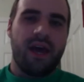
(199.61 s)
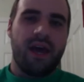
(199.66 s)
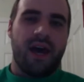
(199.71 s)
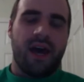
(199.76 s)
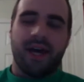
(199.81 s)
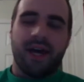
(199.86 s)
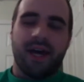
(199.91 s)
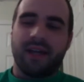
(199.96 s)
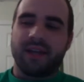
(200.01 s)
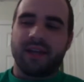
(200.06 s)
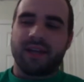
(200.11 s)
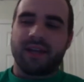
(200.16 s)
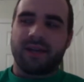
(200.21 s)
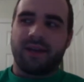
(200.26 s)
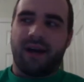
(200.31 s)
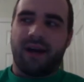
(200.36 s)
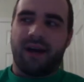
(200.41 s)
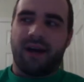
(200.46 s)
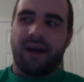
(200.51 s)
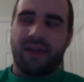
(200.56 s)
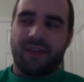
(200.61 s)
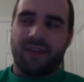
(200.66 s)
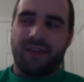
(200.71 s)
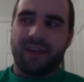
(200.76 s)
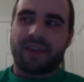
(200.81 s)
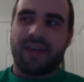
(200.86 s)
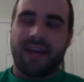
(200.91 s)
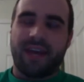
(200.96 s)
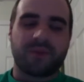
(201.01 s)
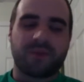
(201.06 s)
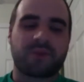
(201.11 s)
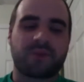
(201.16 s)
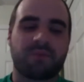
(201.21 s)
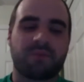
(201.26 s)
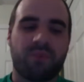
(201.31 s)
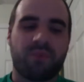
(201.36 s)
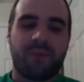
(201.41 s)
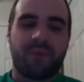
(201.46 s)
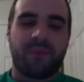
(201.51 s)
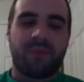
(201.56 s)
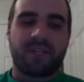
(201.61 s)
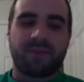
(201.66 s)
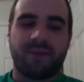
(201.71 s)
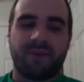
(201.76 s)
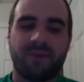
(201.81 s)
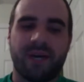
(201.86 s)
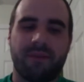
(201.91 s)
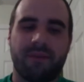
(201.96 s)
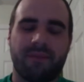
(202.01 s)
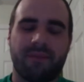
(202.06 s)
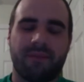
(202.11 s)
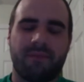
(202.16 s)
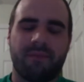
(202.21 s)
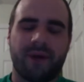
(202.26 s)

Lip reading: And I think that was pretty much my